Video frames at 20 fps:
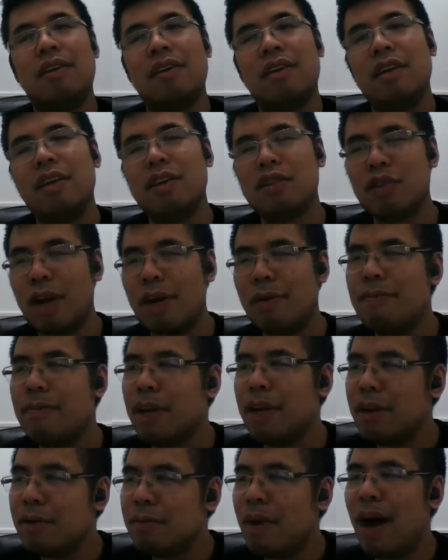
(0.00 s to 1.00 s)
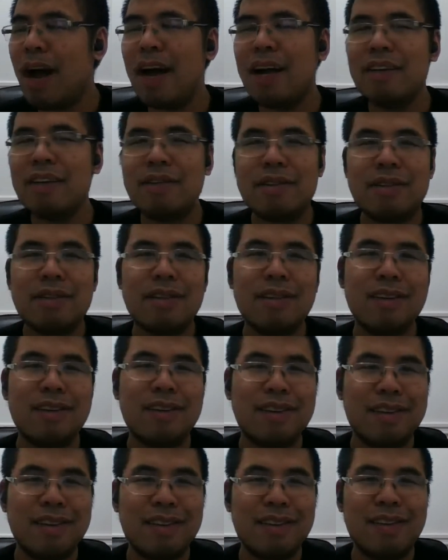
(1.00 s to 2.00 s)
Going to try to minimize
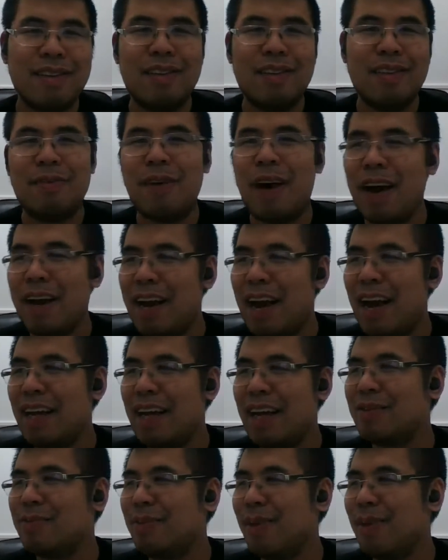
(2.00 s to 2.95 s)
the finance,